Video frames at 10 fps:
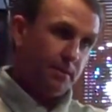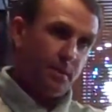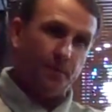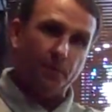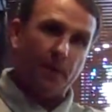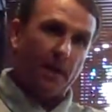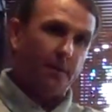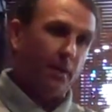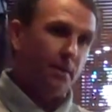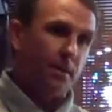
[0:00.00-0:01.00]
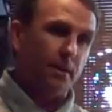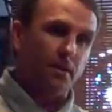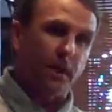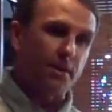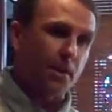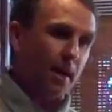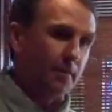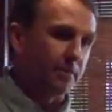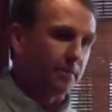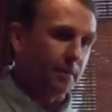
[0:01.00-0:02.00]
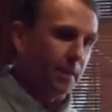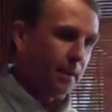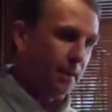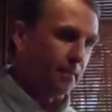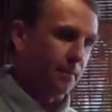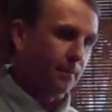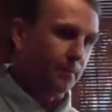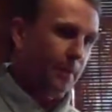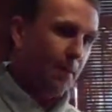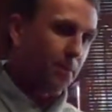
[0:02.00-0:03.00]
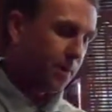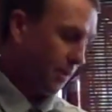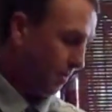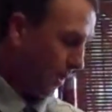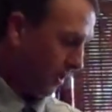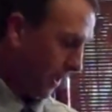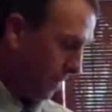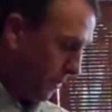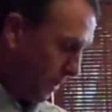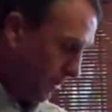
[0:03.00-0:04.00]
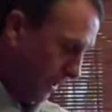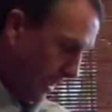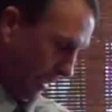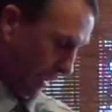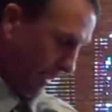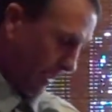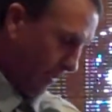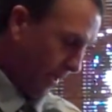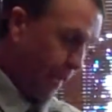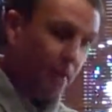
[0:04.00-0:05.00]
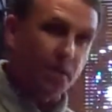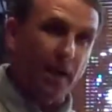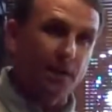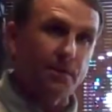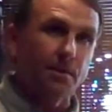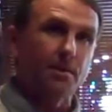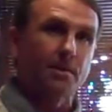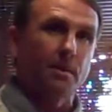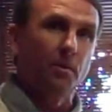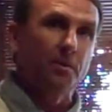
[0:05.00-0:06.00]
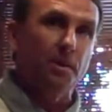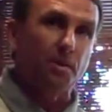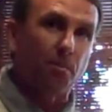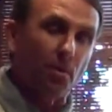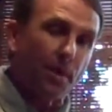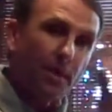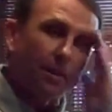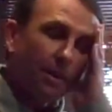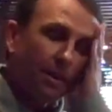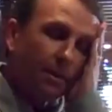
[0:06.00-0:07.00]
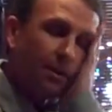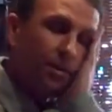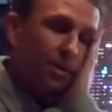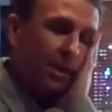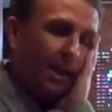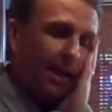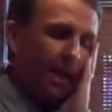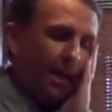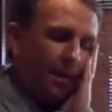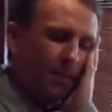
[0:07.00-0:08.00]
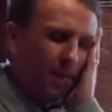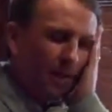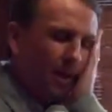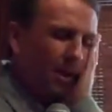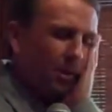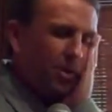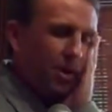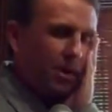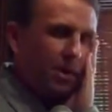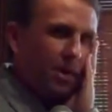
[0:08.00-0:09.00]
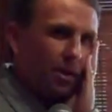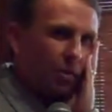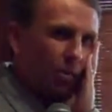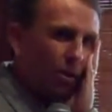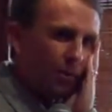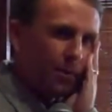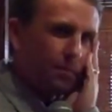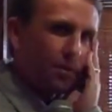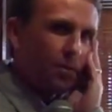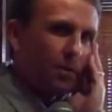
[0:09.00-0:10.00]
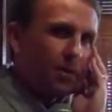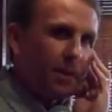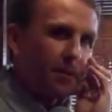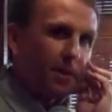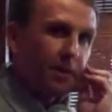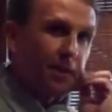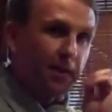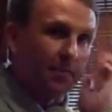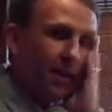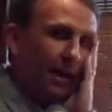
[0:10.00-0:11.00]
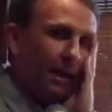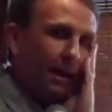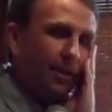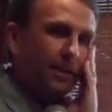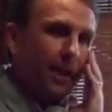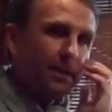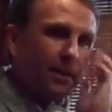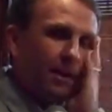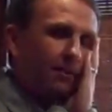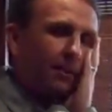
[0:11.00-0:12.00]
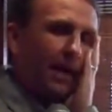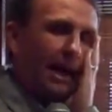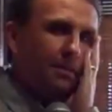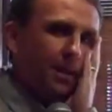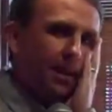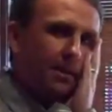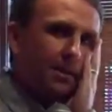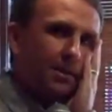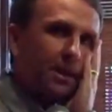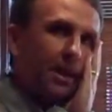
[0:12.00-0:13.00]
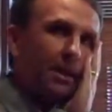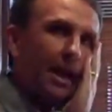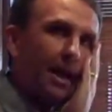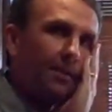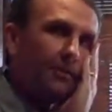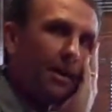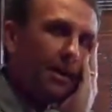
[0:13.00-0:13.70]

Tiff went out there and did a great job, kept us in the ball game. So we had our chances. We were disappointed in losing that game. But you get to see the growth and maturity of our team. I looked out there for 8 minutes in the second half.